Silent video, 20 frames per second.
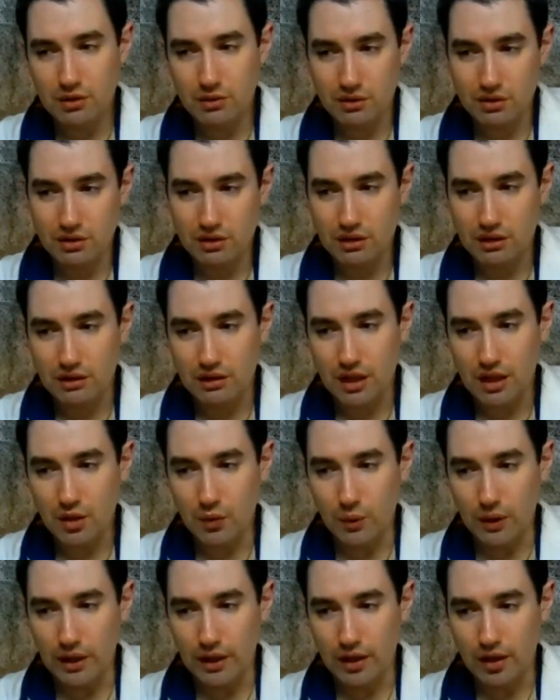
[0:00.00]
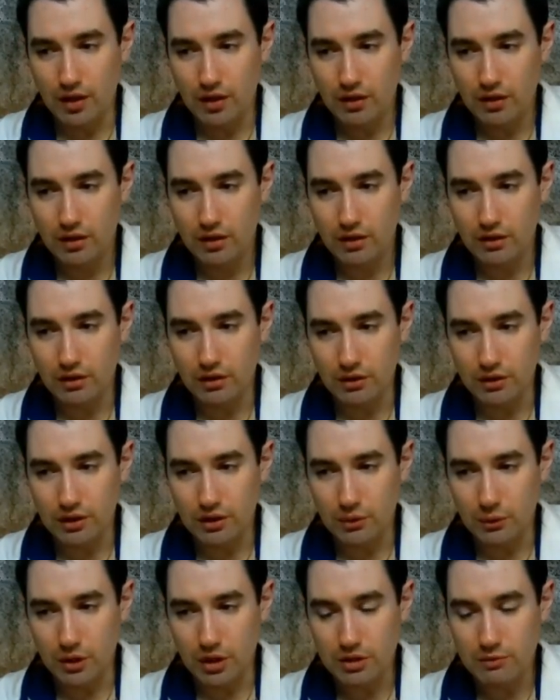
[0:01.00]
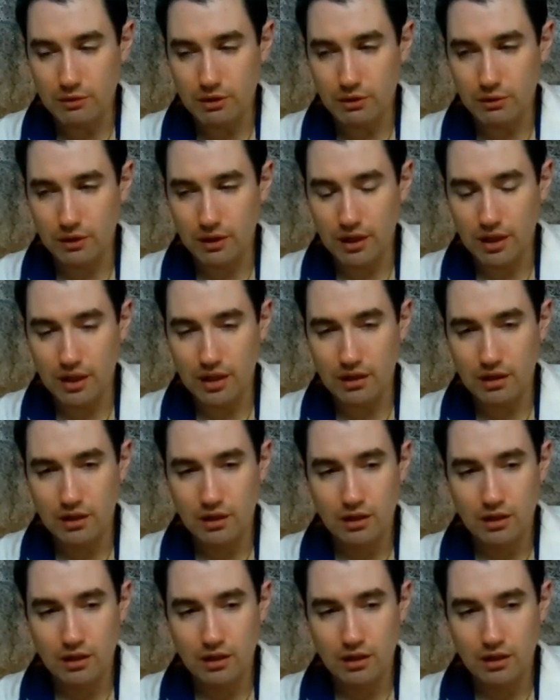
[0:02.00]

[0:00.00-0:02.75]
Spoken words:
which is going to take a while. You don't need to watch me doing that.